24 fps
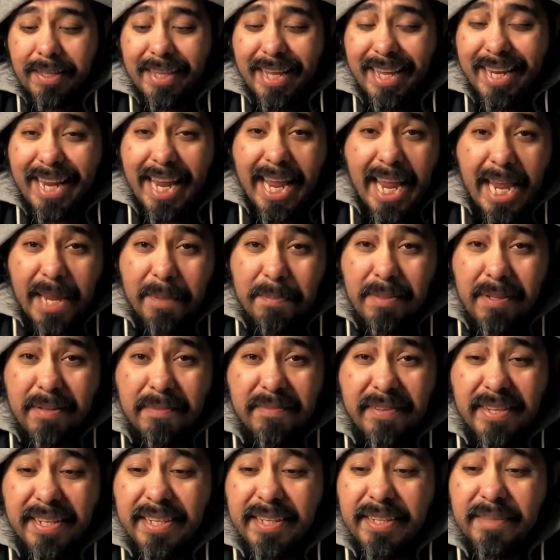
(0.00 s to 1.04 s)
That
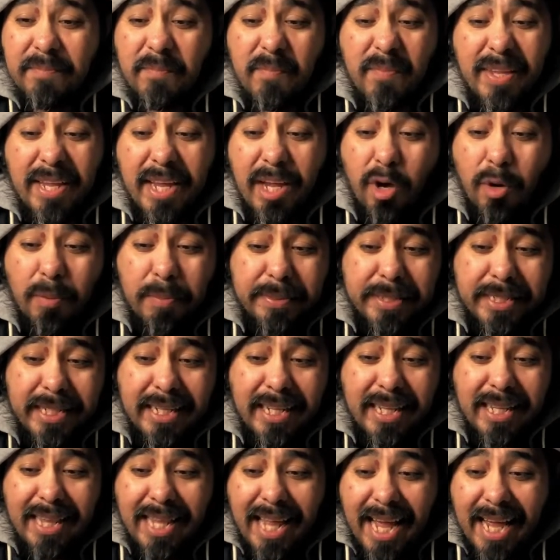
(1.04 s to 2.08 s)
ABV helps it
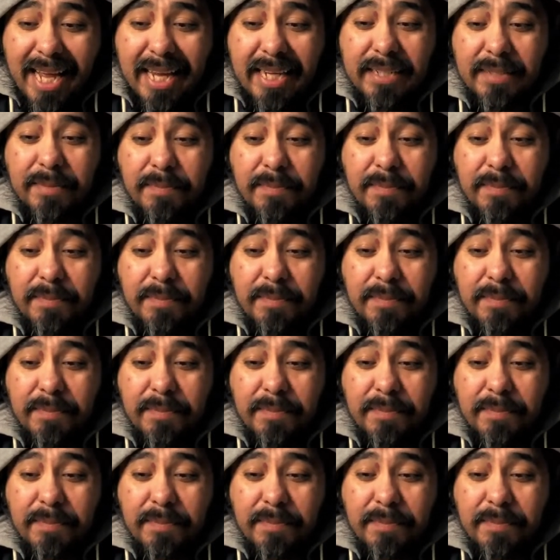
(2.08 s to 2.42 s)
a lot.